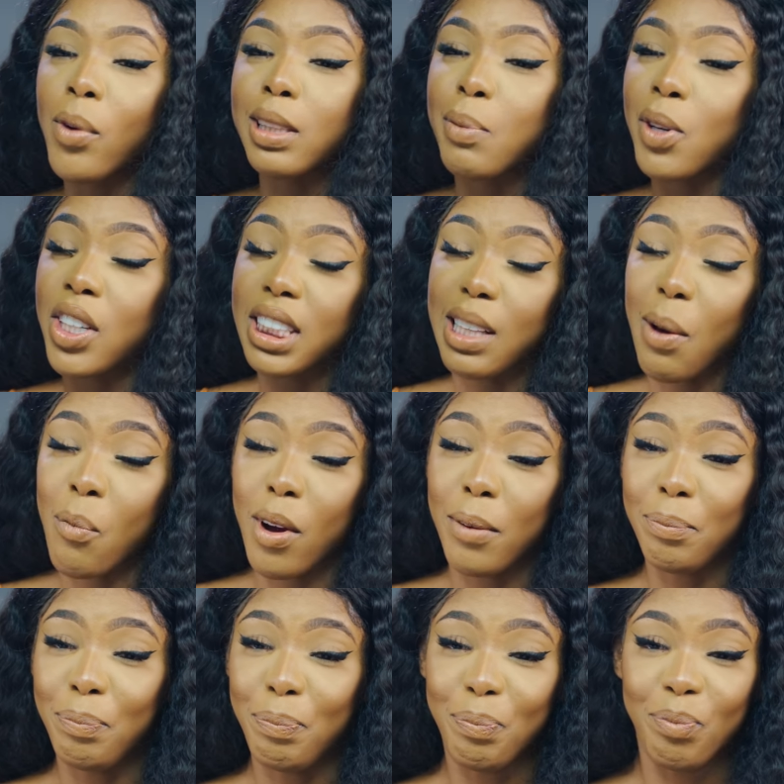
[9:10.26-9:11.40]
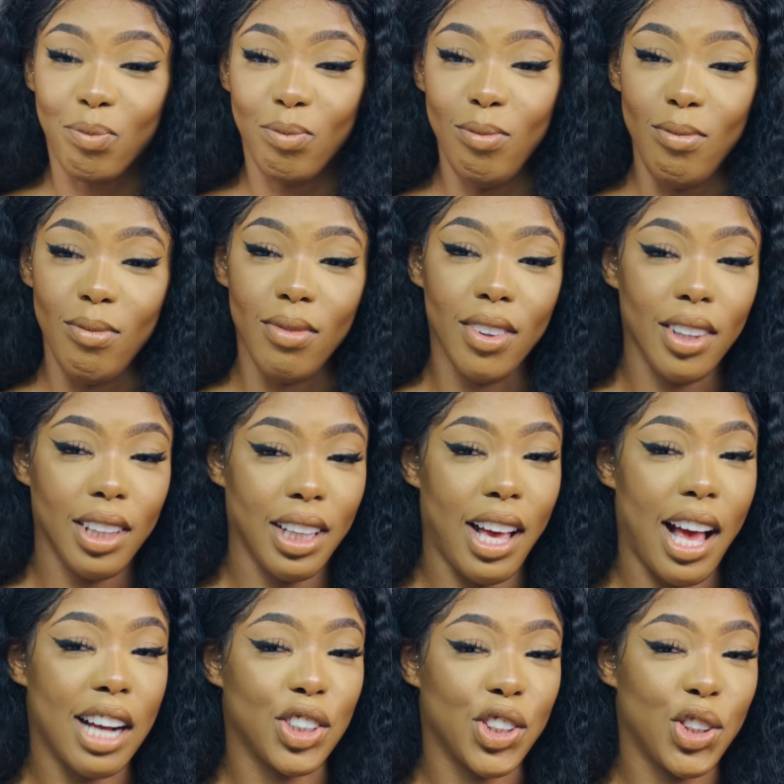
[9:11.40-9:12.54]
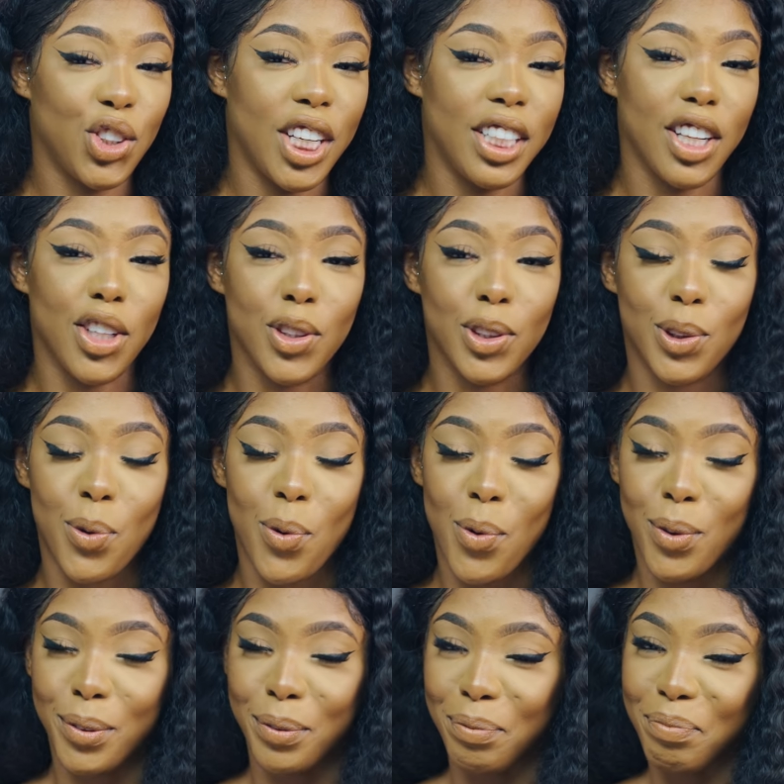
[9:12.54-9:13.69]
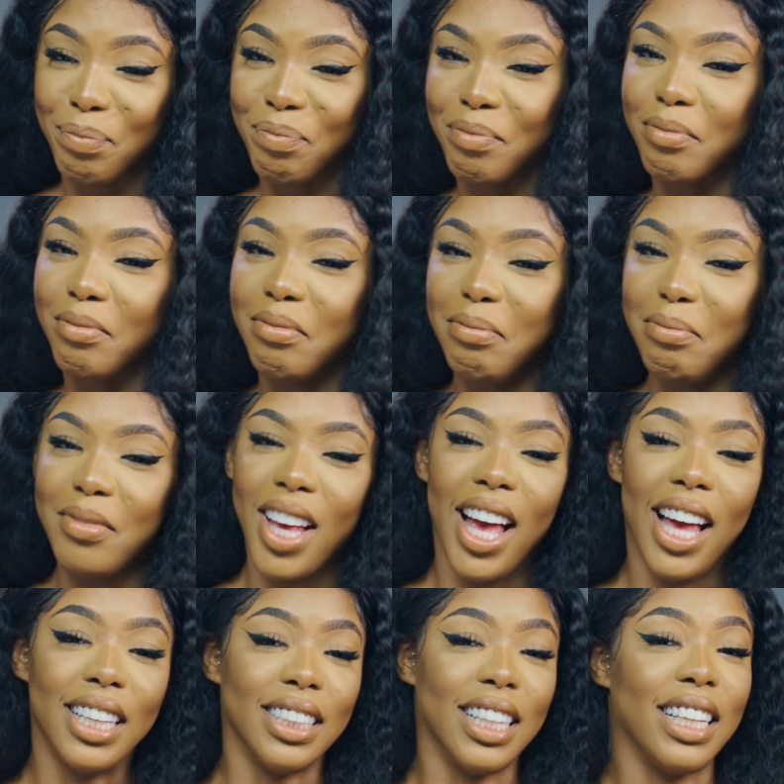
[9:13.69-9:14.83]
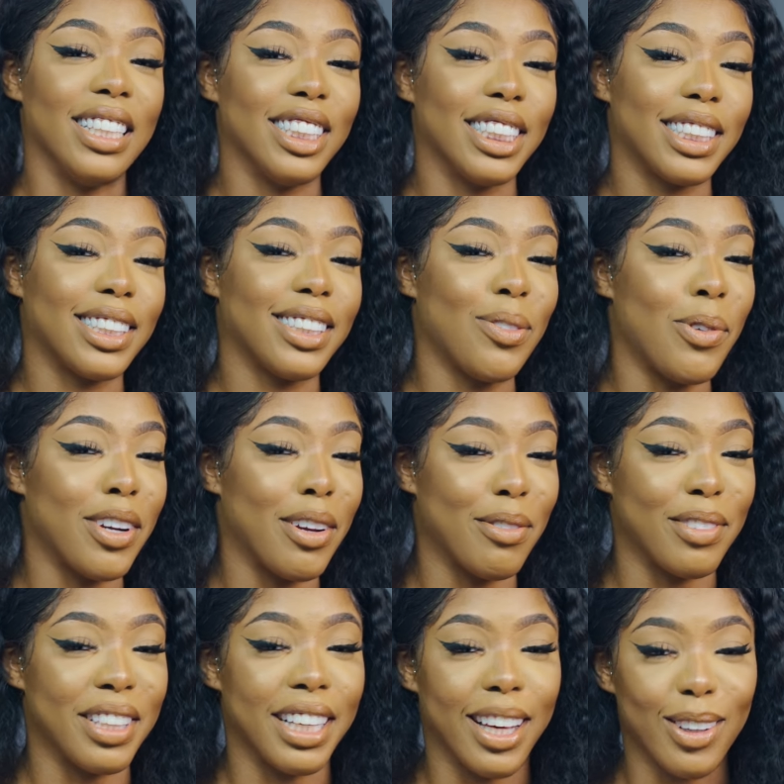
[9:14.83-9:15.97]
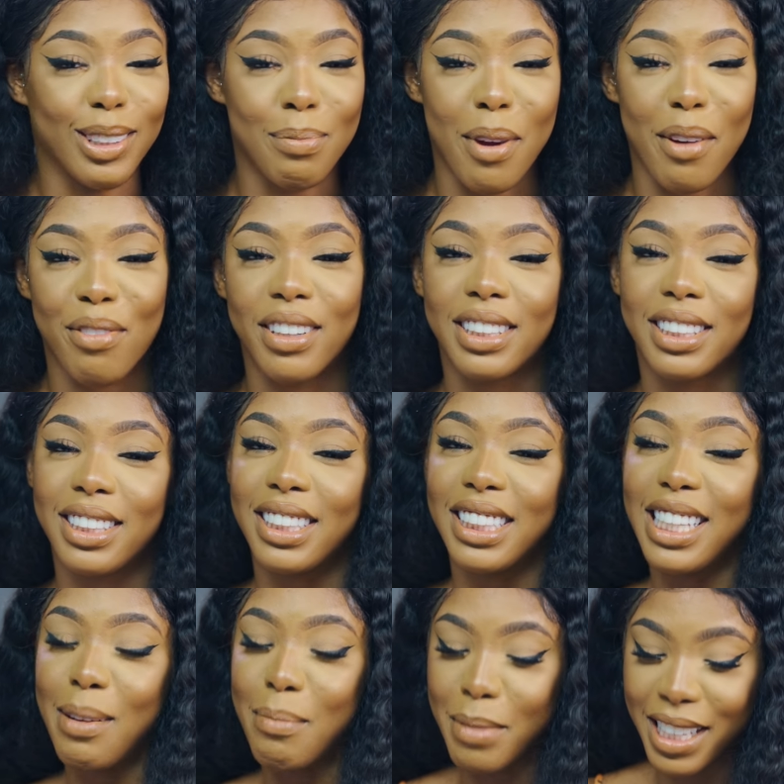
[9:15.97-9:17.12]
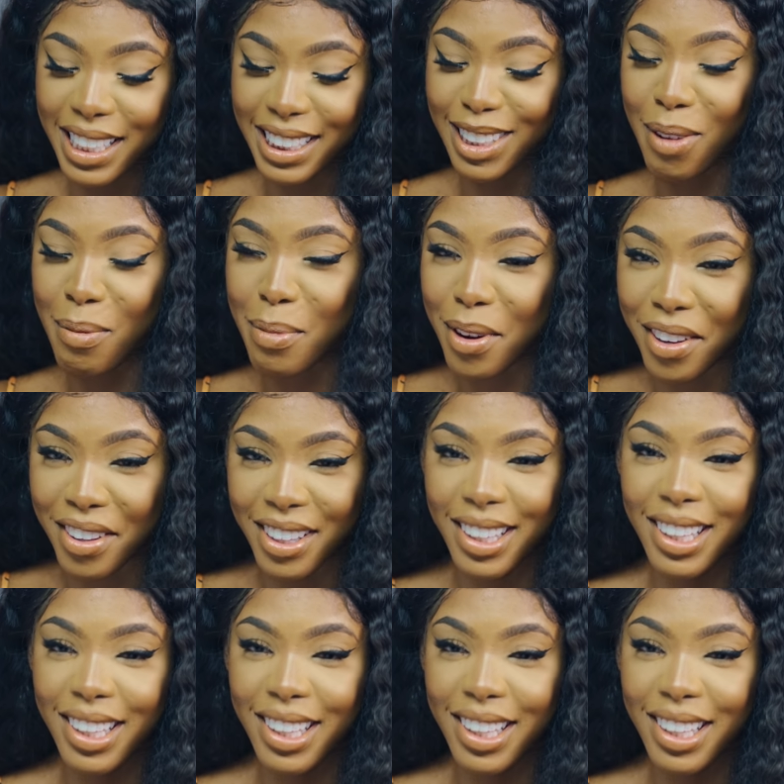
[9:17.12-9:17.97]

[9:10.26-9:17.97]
was because someone, I just joined a new school. And then one of the girl's boyfriends slipped me his number.